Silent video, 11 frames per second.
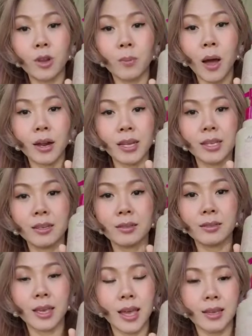for your body,
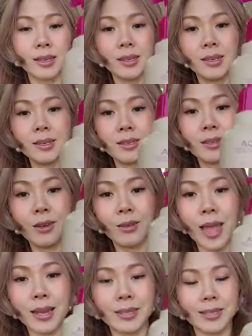okay? So
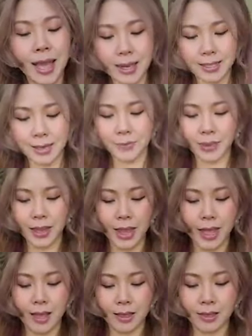that's that.
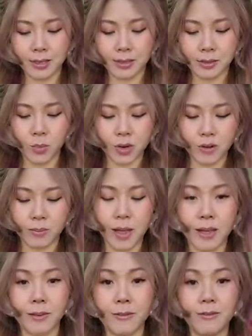This is one of
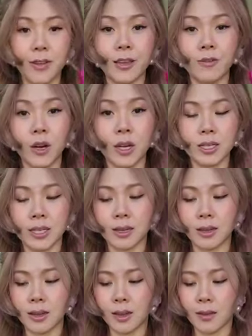my favorite
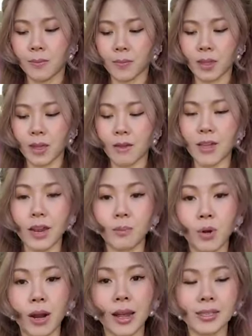um, Aveda
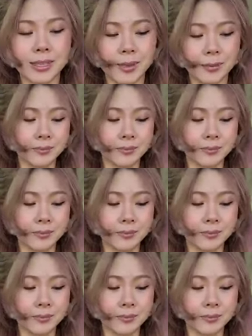products.